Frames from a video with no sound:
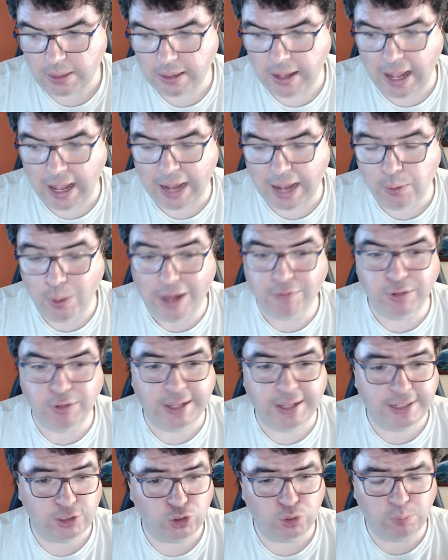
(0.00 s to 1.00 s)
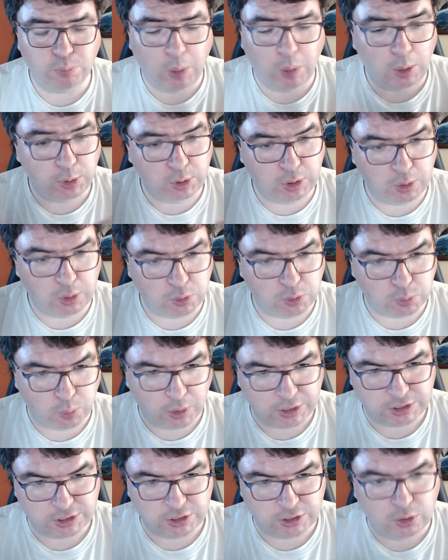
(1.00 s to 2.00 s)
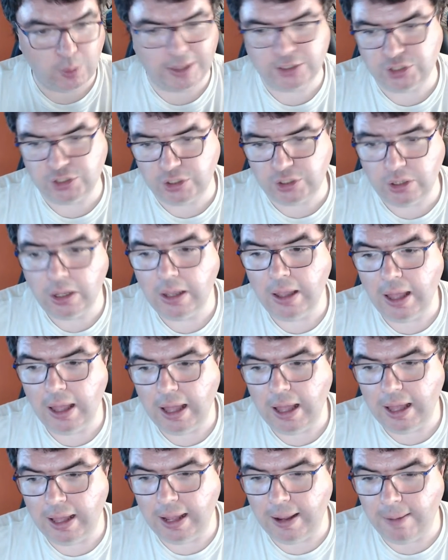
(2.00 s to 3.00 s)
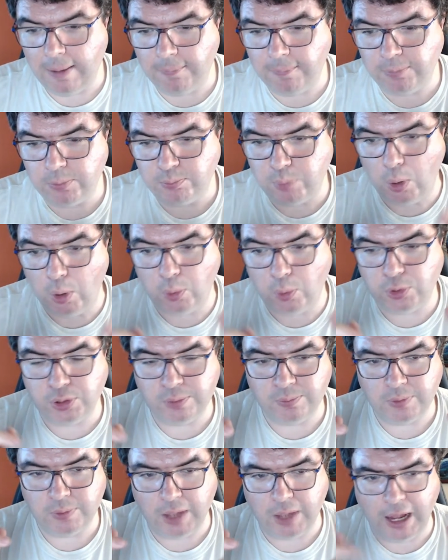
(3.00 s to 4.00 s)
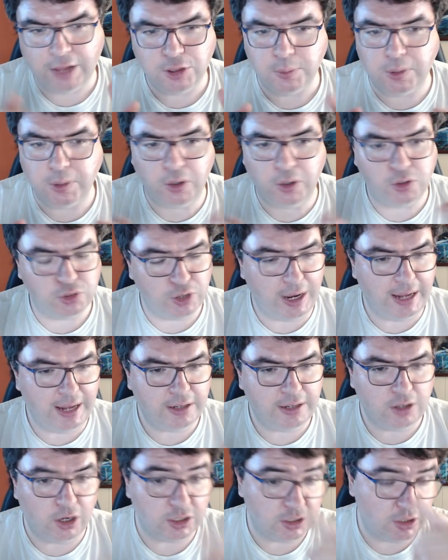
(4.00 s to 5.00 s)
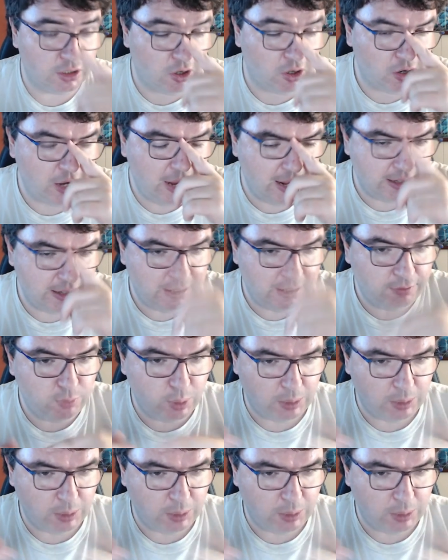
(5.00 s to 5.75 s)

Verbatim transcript: I will have links to both of those works in question, um, both Eye of the Beholder and Art and Arcana, if you